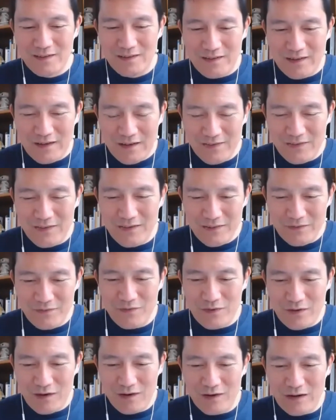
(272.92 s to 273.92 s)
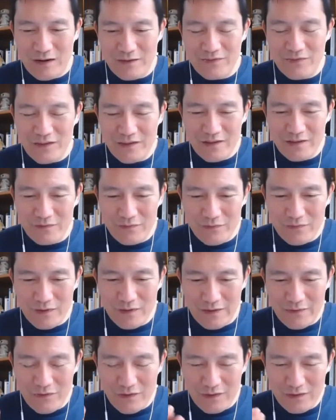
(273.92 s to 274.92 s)
i think of i think of
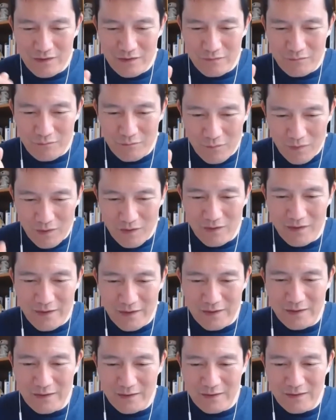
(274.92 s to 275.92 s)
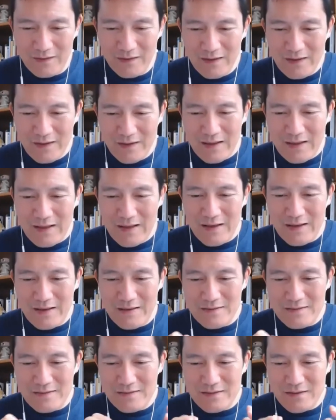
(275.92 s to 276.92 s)
i think of marketing
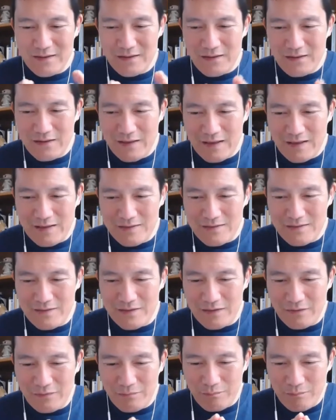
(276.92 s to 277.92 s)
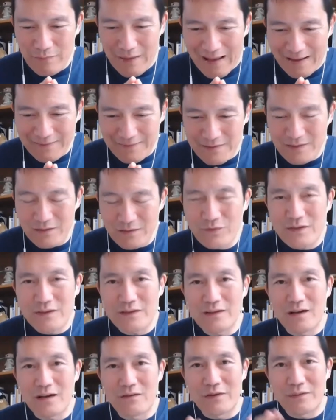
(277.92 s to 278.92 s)
as as the
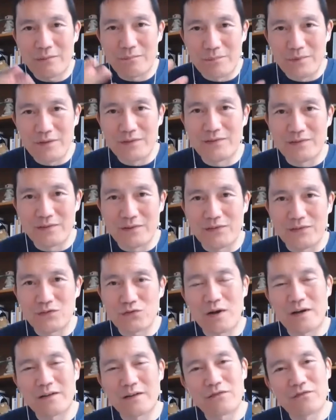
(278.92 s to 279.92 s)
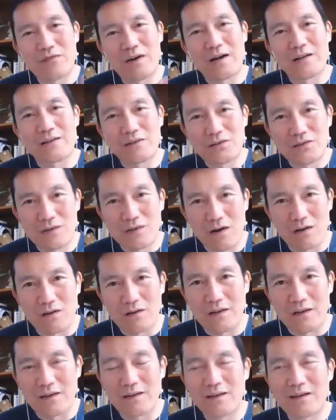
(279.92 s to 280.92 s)
activity of a business trying to find its
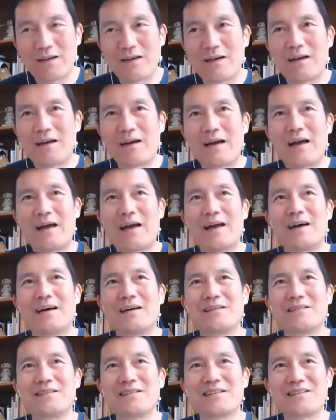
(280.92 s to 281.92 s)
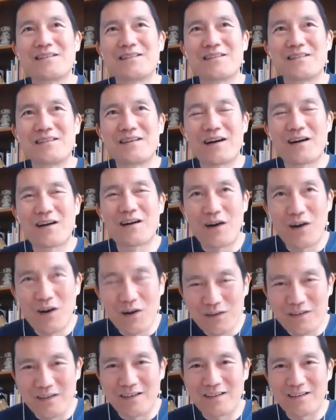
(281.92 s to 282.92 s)
calling and a
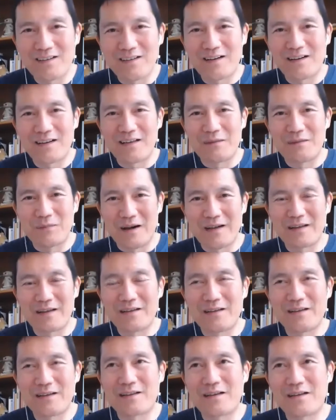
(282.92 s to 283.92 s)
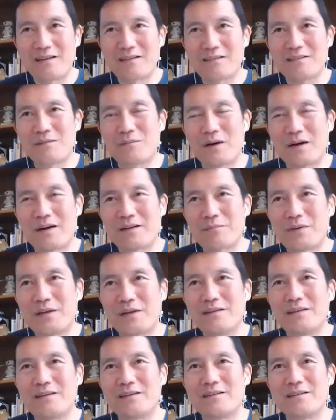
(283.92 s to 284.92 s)
calling in my in my
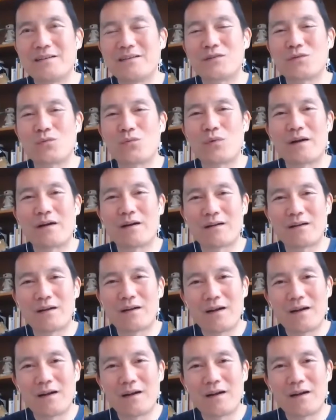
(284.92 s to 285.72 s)
opinion is where